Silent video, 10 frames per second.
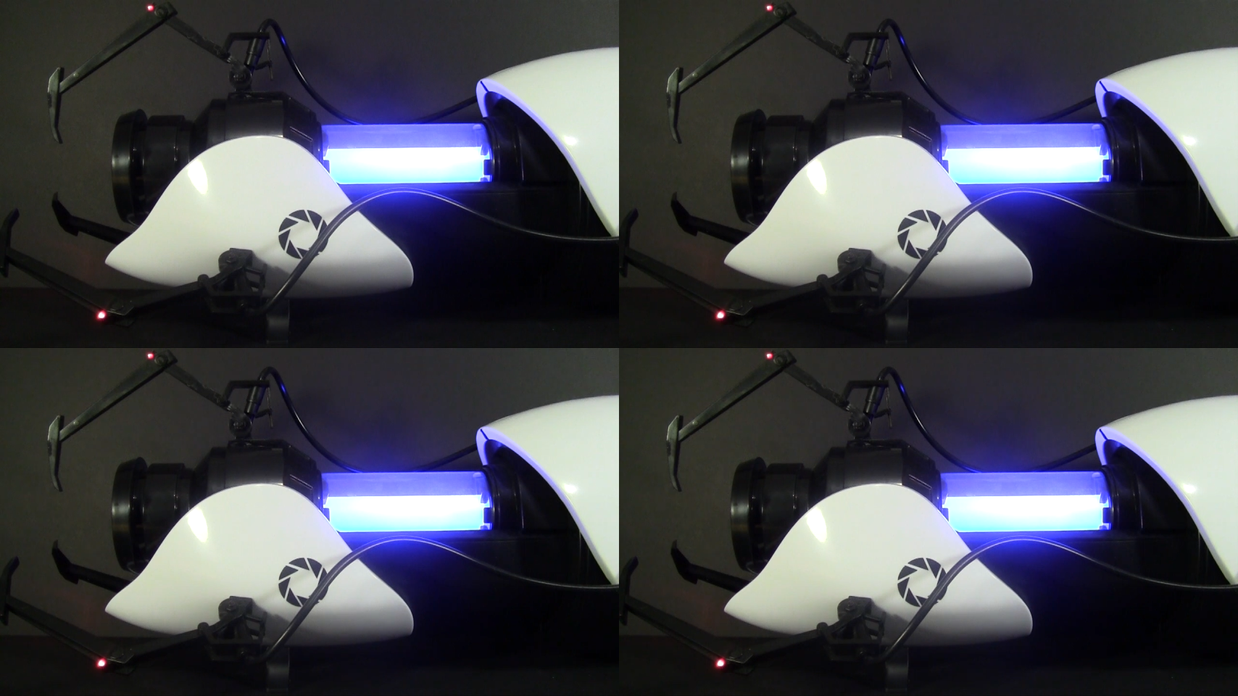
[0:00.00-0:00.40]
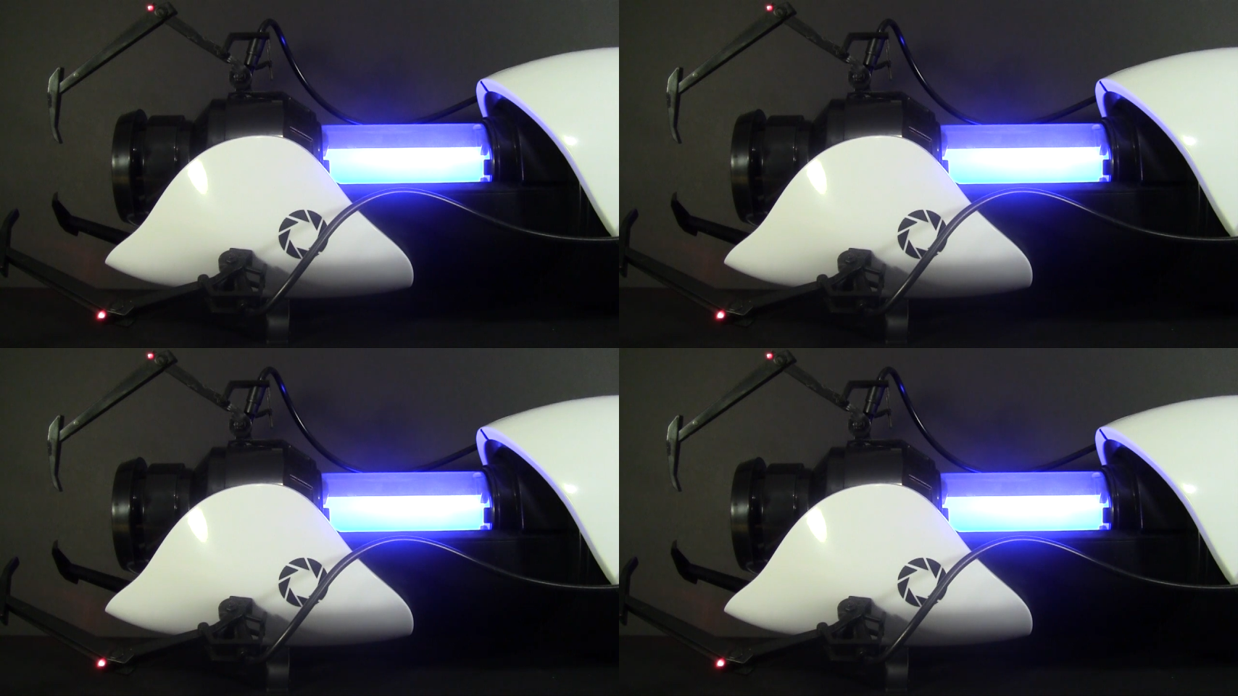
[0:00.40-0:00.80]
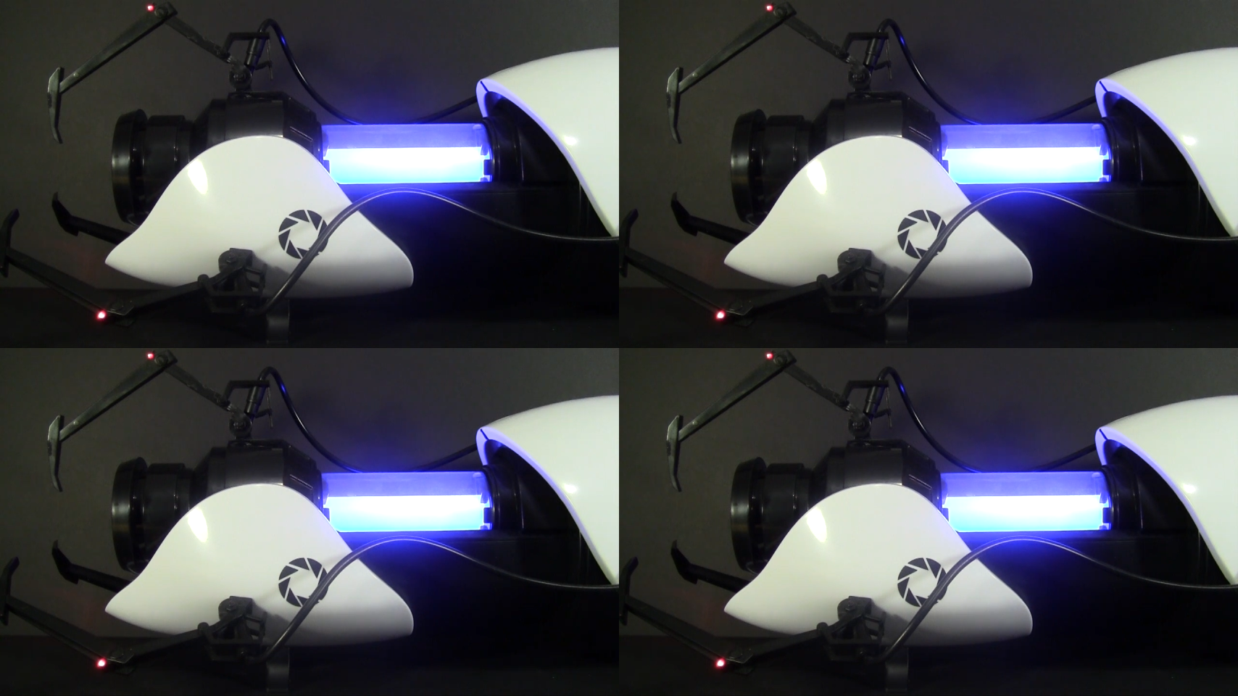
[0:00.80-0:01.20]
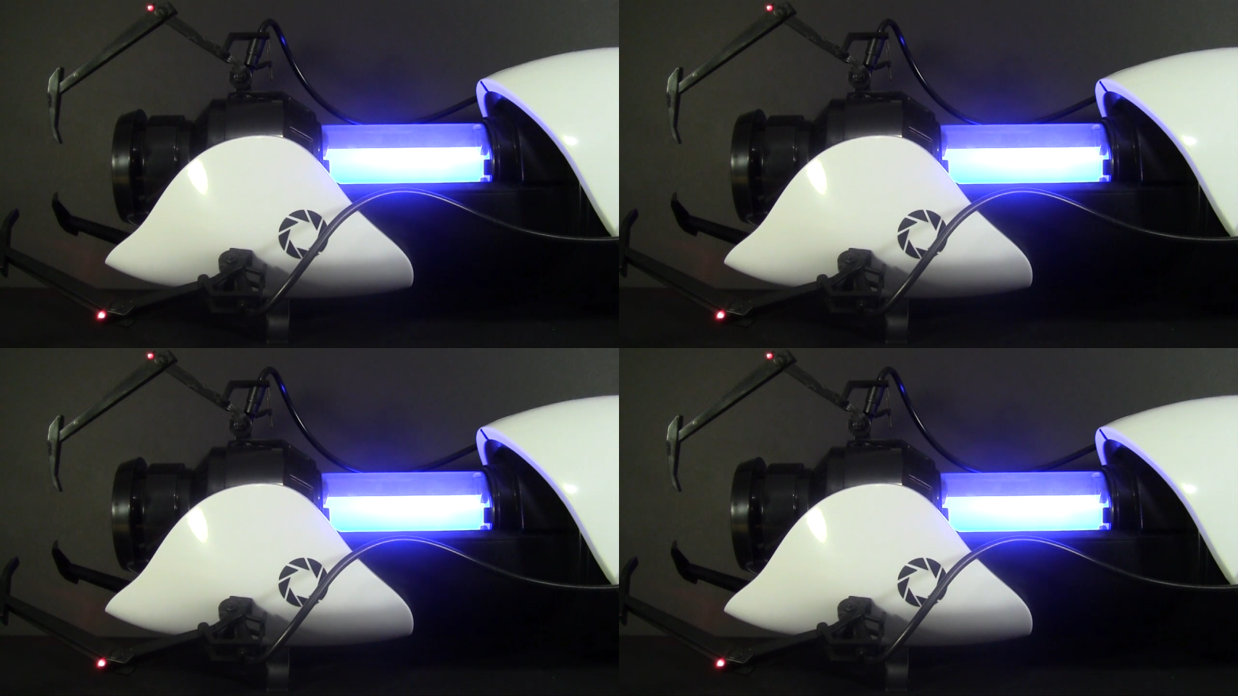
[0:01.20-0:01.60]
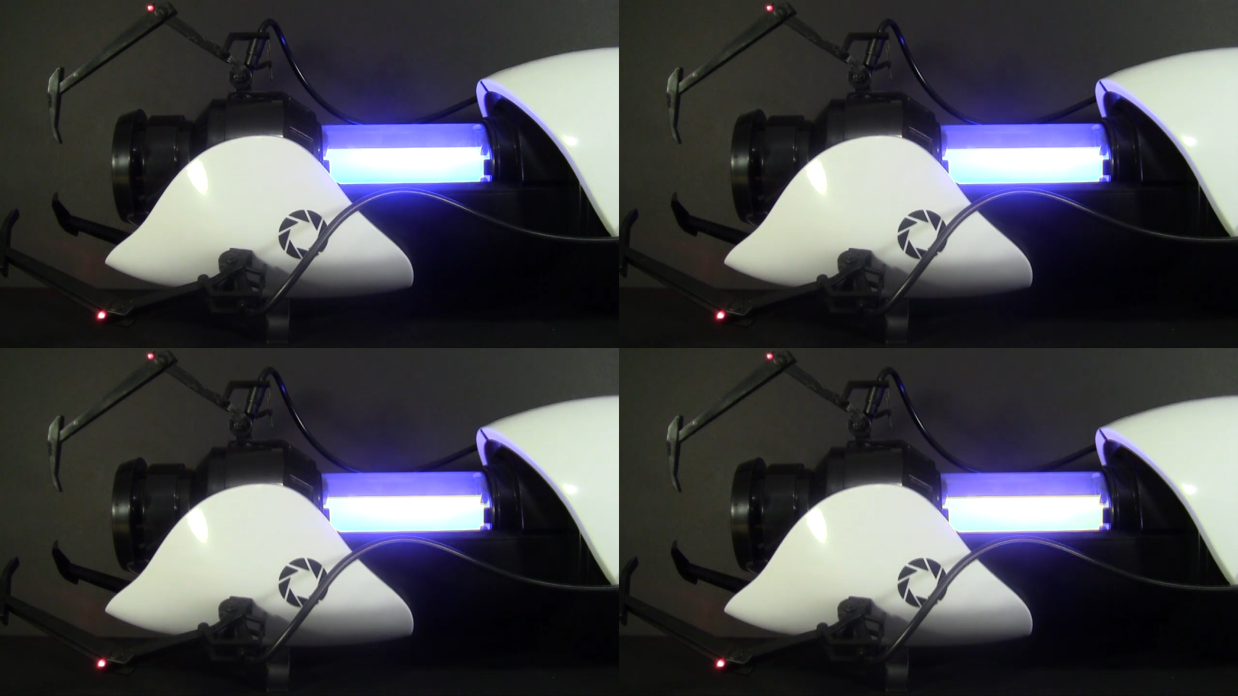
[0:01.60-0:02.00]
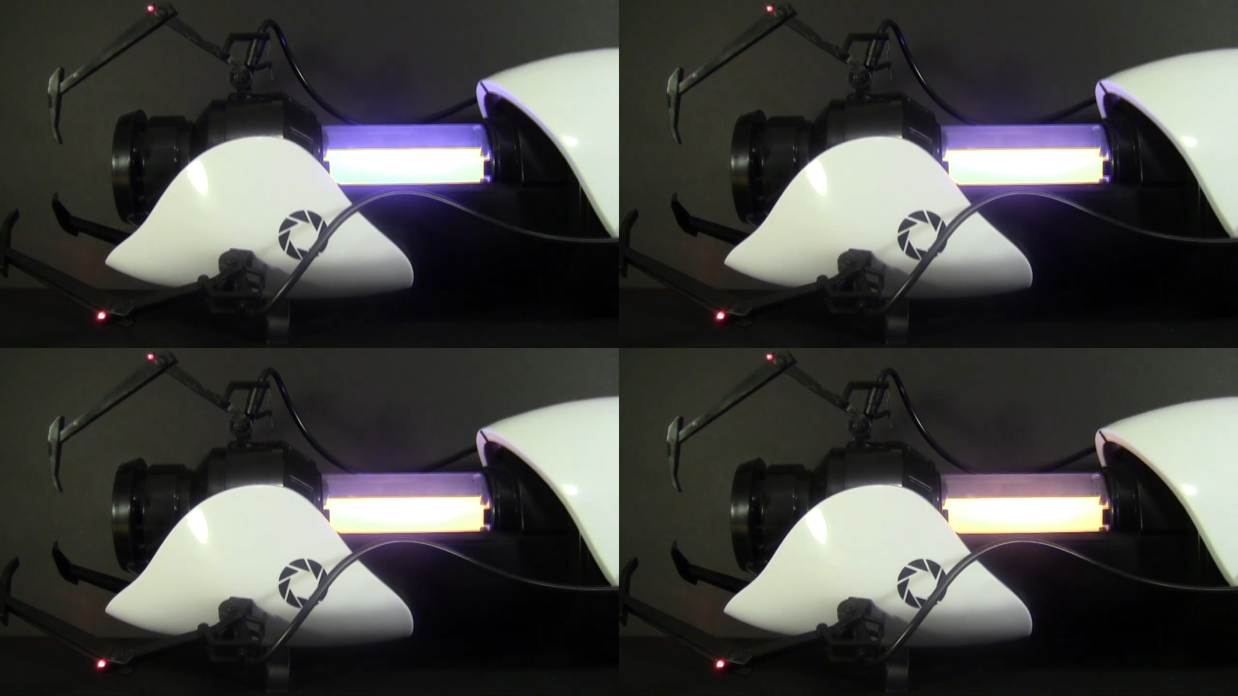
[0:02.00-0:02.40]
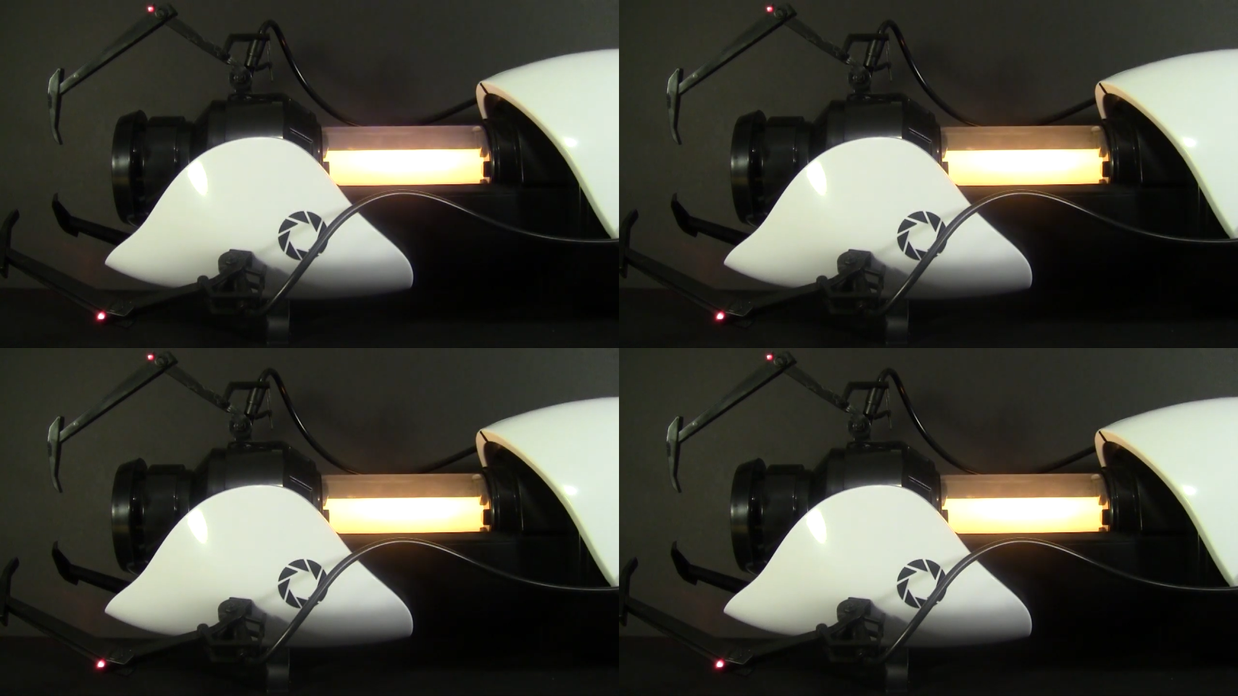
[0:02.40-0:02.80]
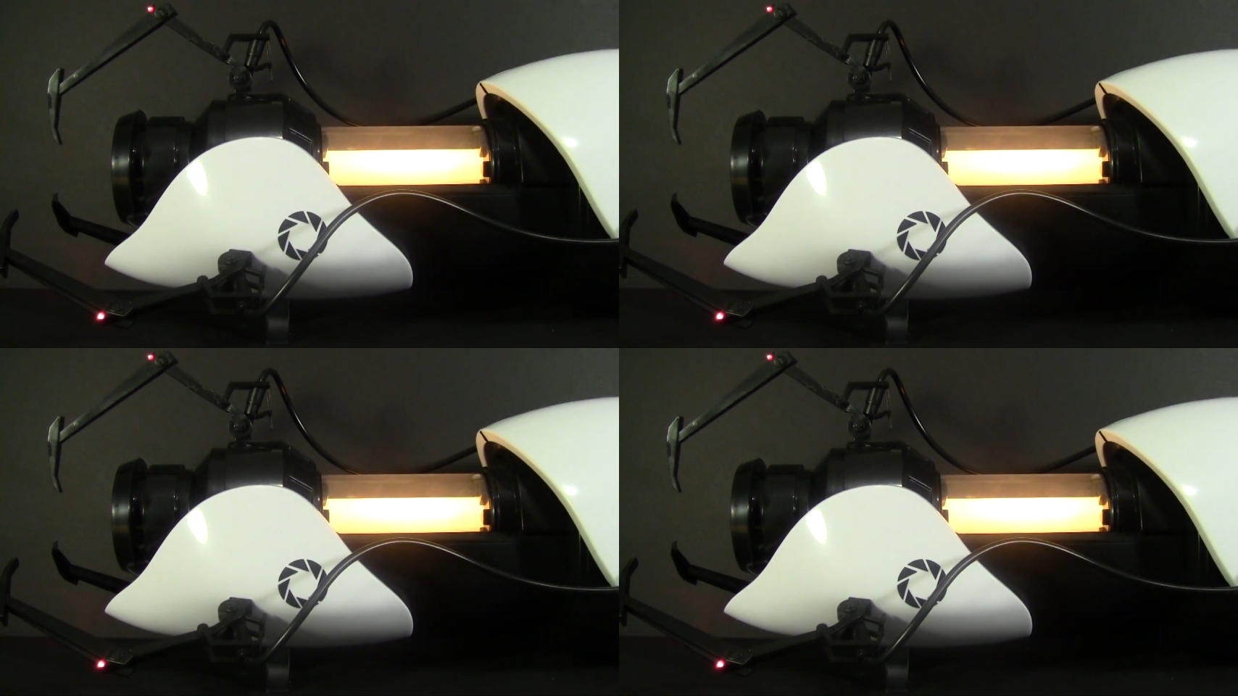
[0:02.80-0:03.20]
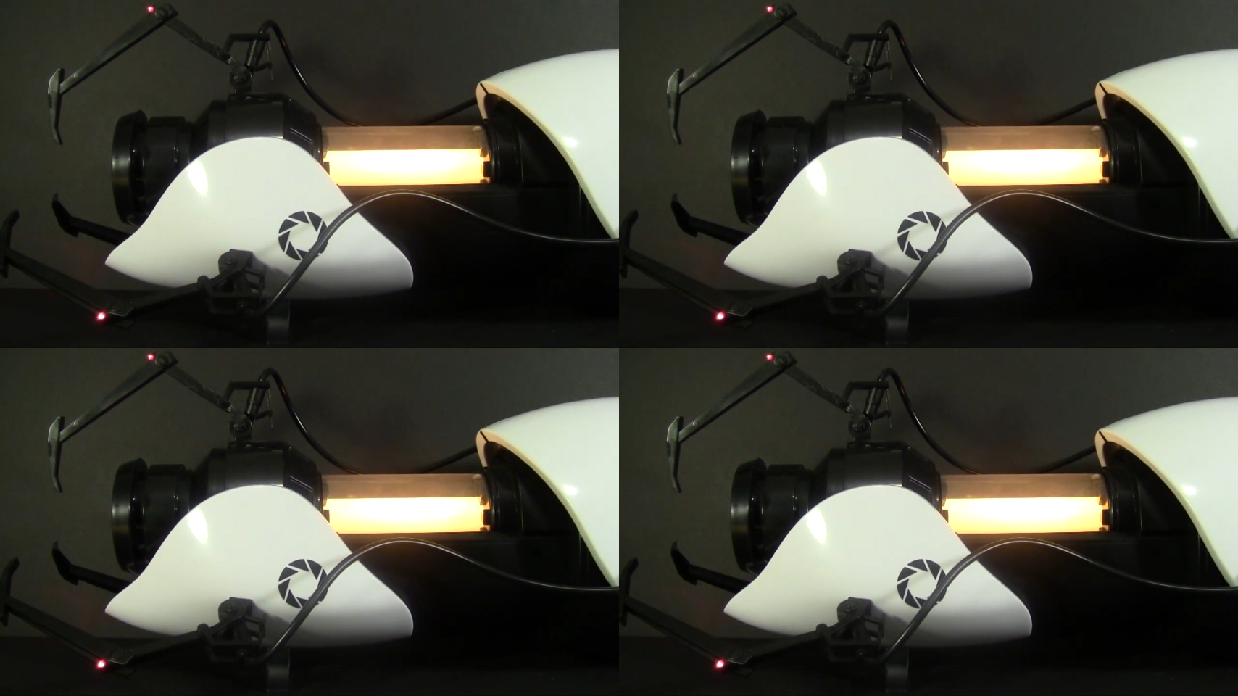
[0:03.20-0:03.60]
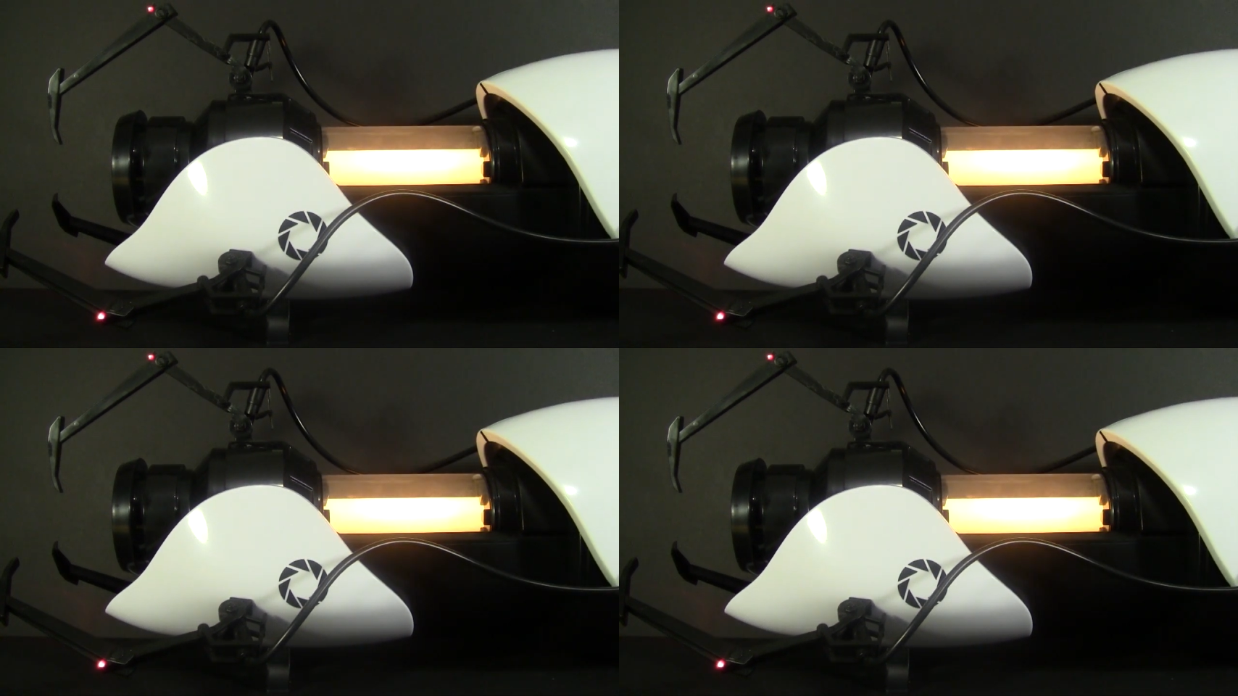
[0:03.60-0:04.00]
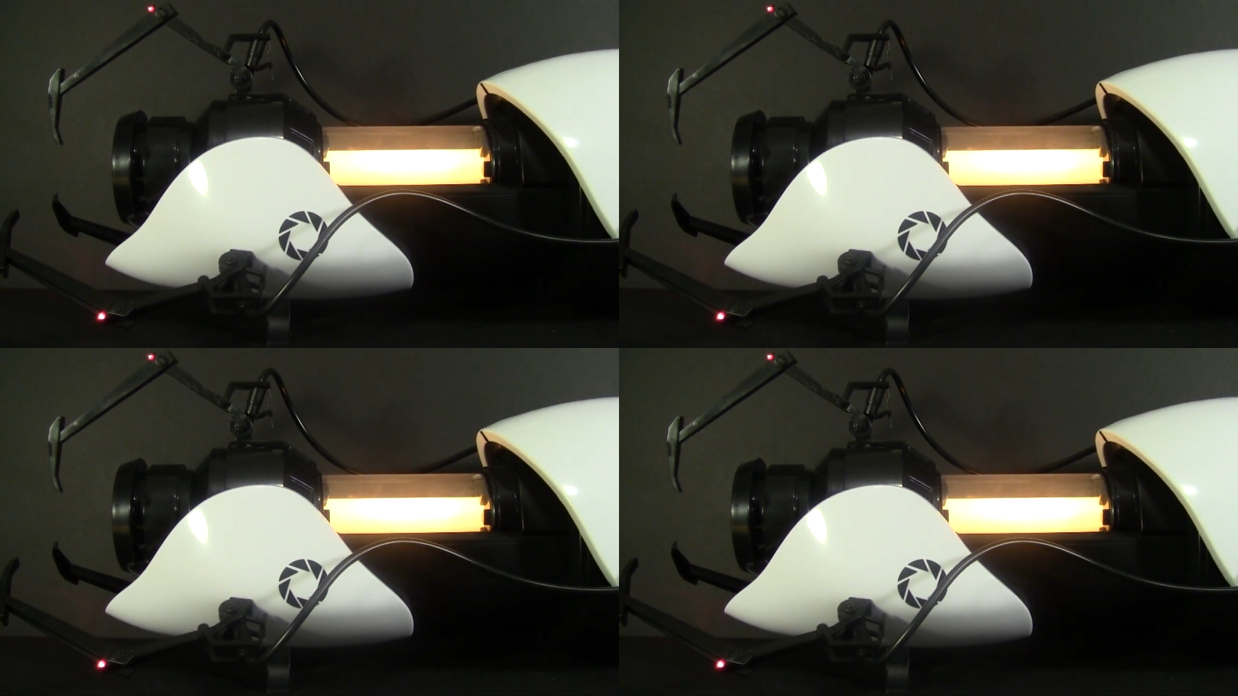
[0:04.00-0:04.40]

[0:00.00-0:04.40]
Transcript: No face is visible, so there are no lips to read.